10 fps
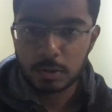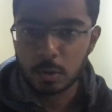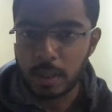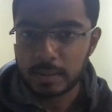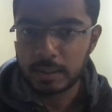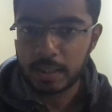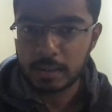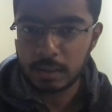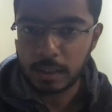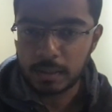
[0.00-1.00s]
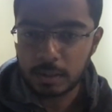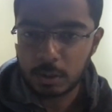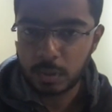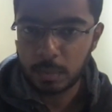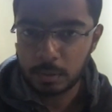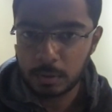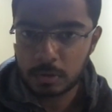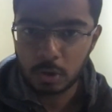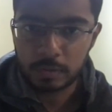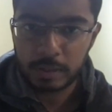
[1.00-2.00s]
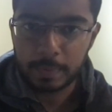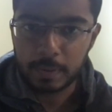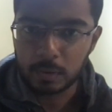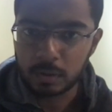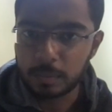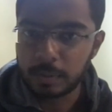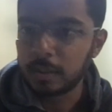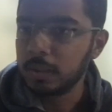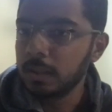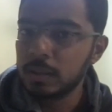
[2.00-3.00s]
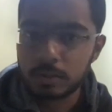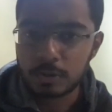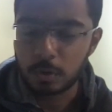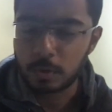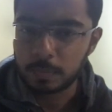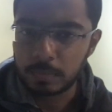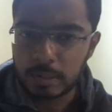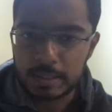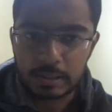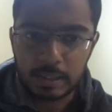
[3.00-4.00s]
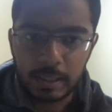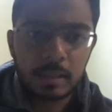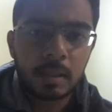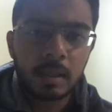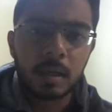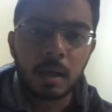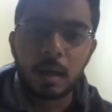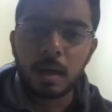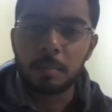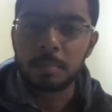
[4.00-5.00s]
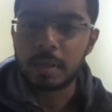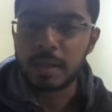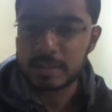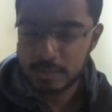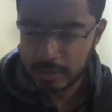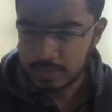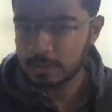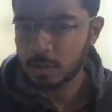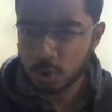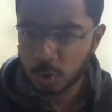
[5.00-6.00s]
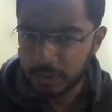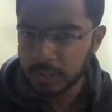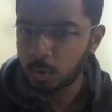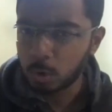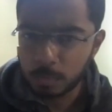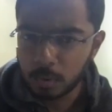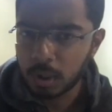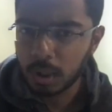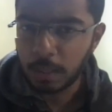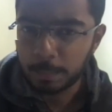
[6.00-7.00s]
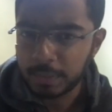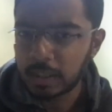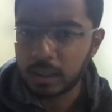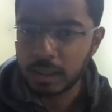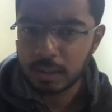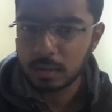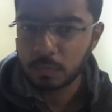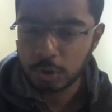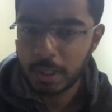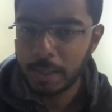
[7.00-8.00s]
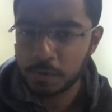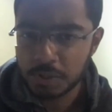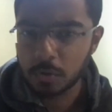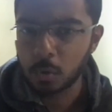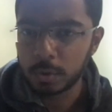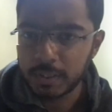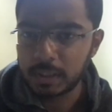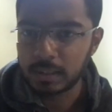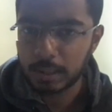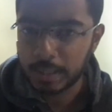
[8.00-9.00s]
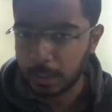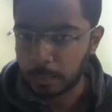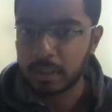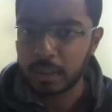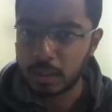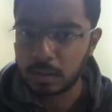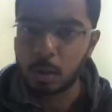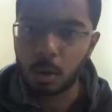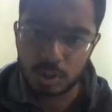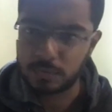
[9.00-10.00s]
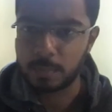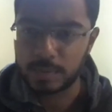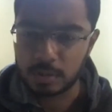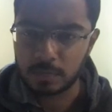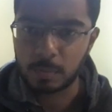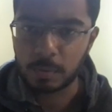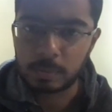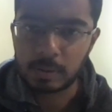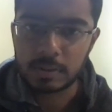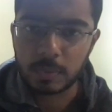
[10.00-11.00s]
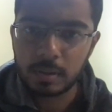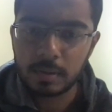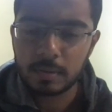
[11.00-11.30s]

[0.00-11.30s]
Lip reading: so I think you were able to solve that particular, Abhinandan. So that's great. Is your Jupyter notebook up and running? Would you like to just code it till the time I hear the logic from rest of the people as well?